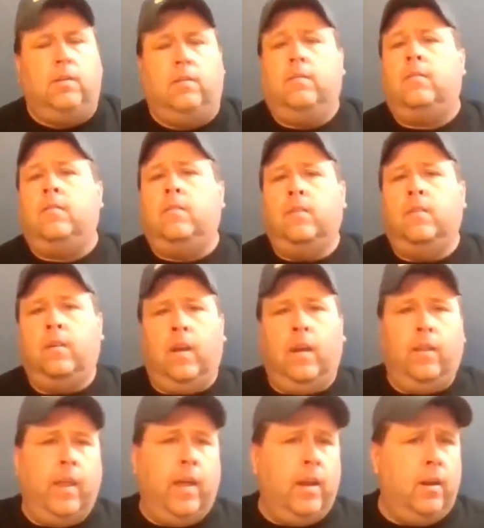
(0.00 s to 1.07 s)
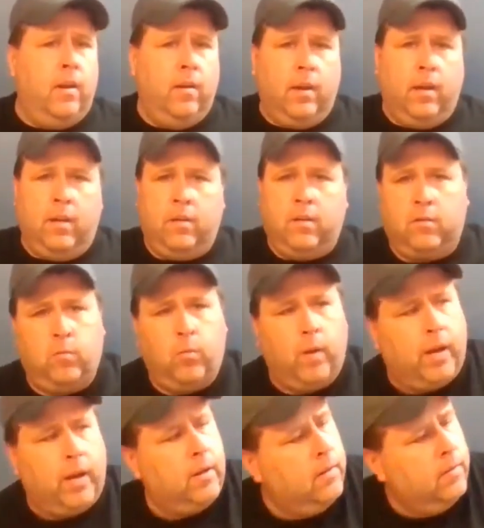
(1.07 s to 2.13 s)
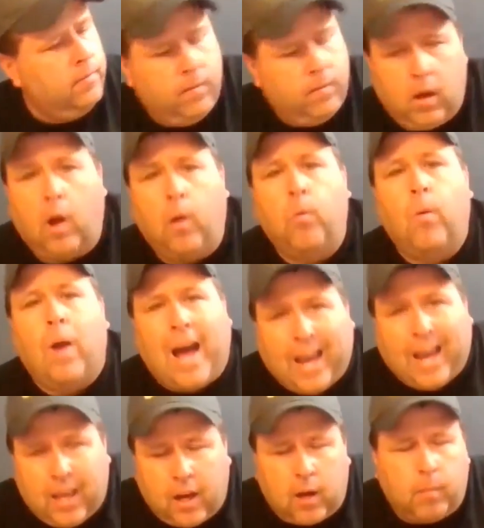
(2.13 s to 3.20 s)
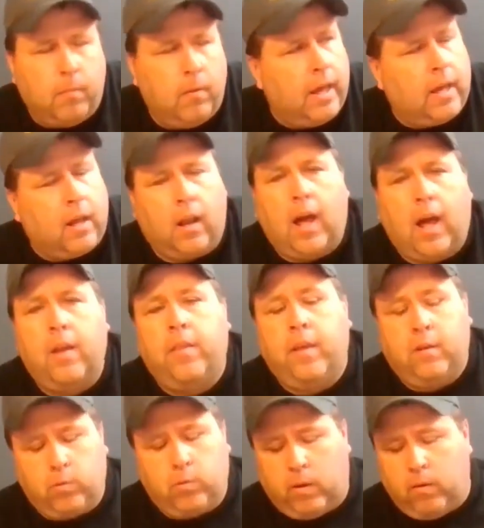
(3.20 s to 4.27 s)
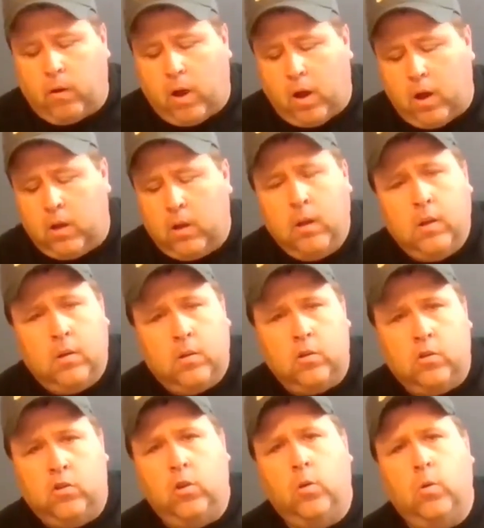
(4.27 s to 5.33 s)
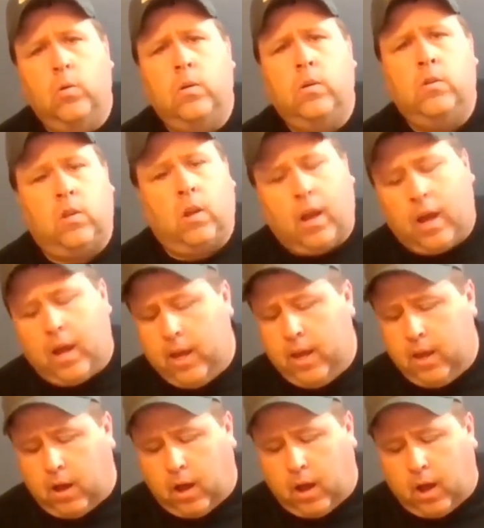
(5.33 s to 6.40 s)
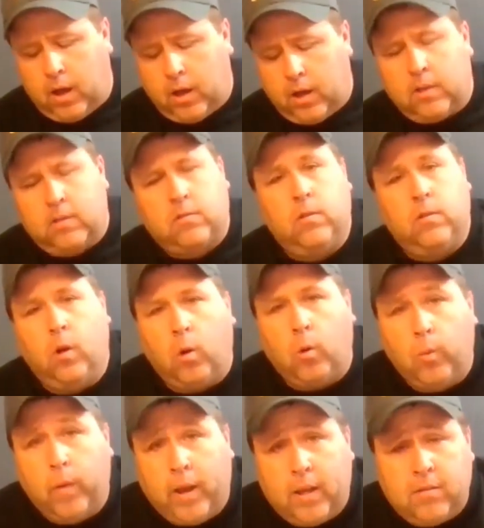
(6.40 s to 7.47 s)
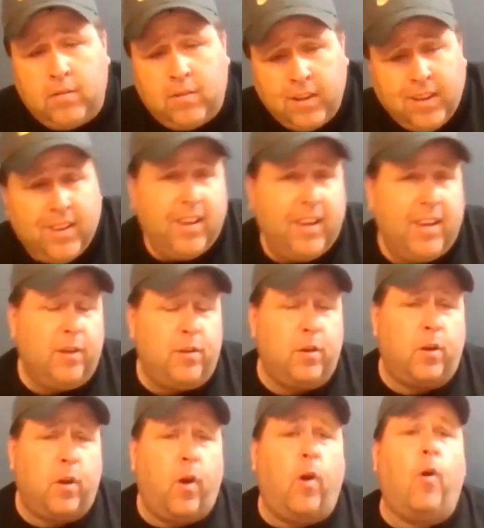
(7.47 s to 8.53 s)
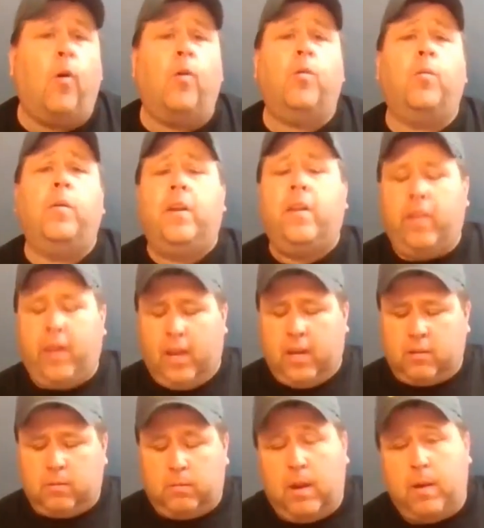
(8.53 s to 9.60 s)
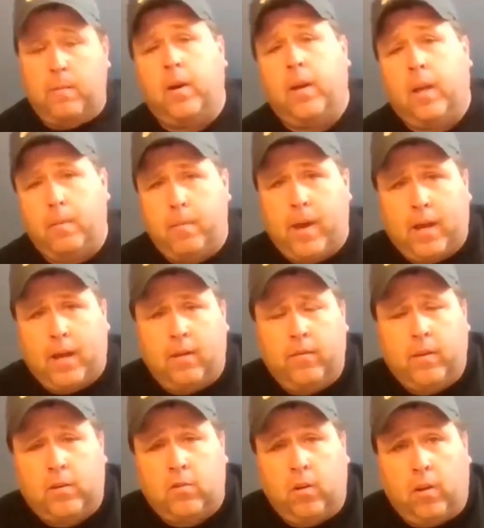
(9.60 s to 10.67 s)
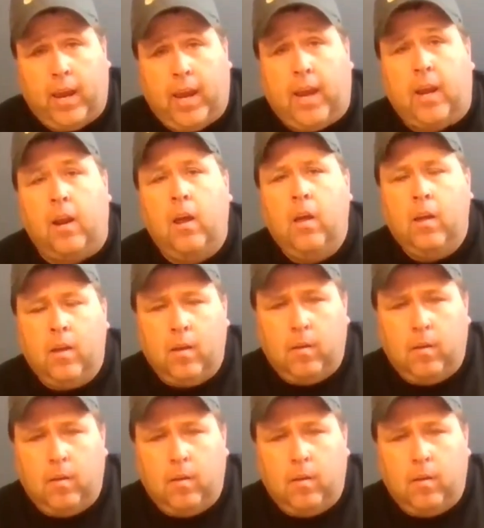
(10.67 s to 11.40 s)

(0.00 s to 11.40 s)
And then it just went awry. Like a lot of things went wrong. June, July, August, no wins. And it took all the way to the end of September to get back in Victory Lane.